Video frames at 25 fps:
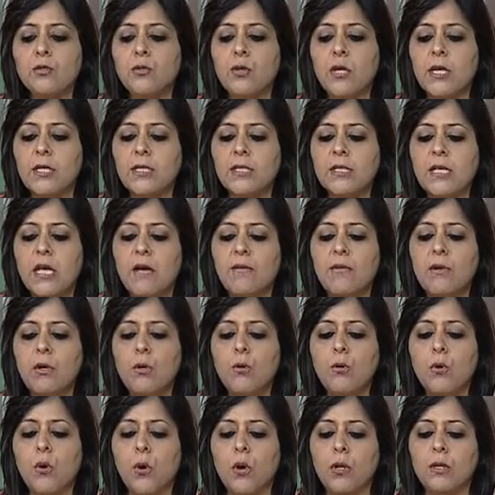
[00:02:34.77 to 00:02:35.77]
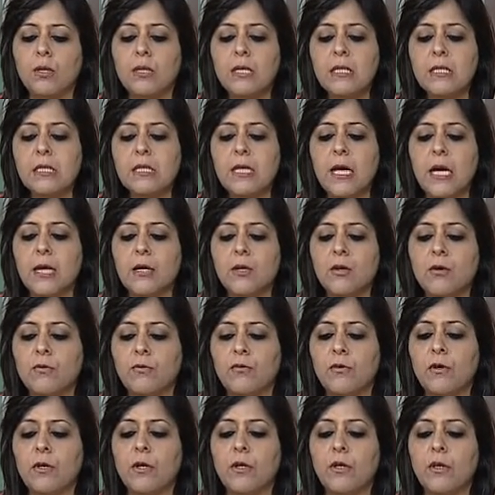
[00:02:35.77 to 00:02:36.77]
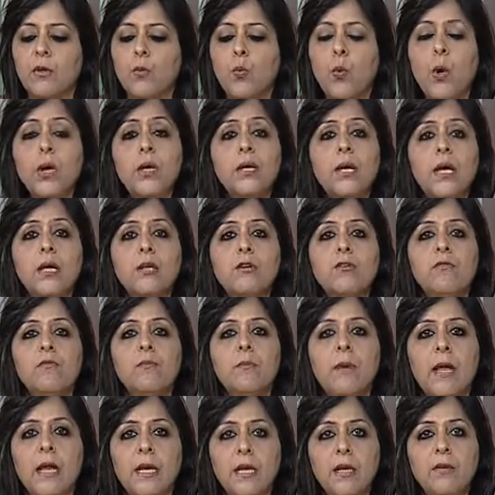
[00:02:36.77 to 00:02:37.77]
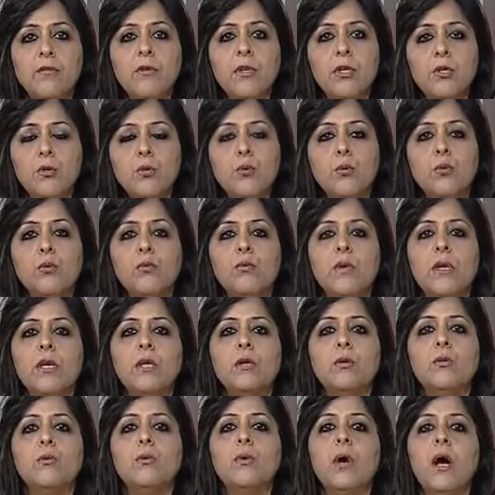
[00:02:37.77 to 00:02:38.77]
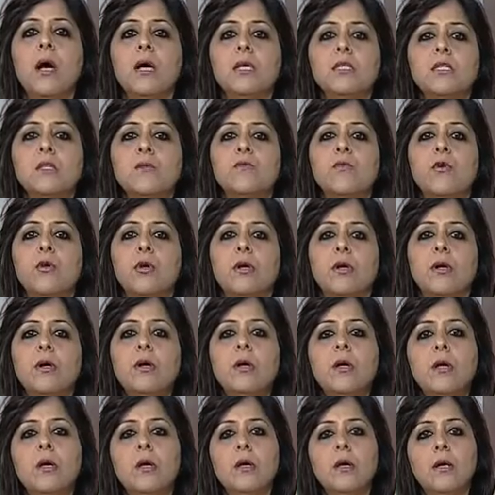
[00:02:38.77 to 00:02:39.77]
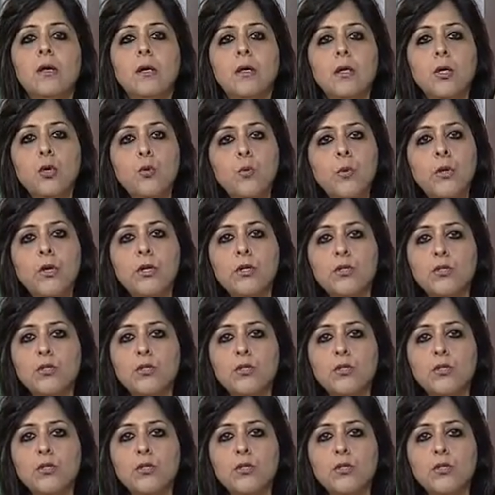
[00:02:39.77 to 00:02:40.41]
So let us have a look on this kind of uh, what kind of planning we do when you ask for a human